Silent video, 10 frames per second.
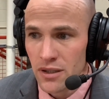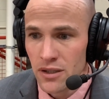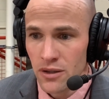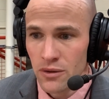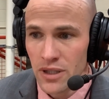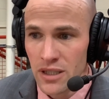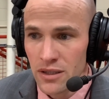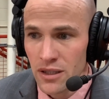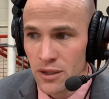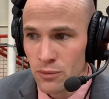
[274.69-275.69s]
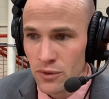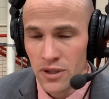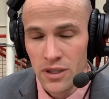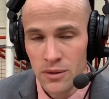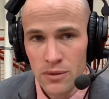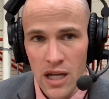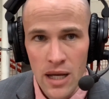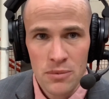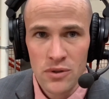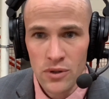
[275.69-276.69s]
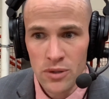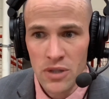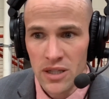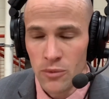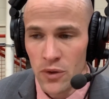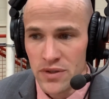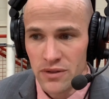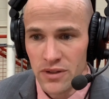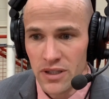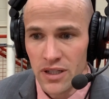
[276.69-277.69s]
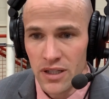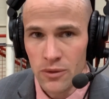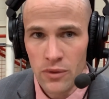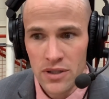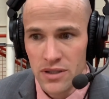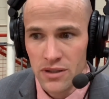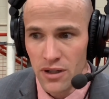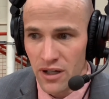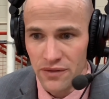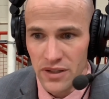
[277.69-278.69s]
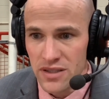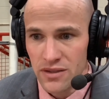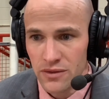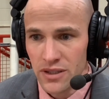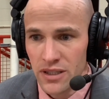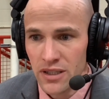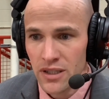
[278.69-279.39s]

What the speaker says: You know, he really absolutely made the most of it, and it wasn't offensively,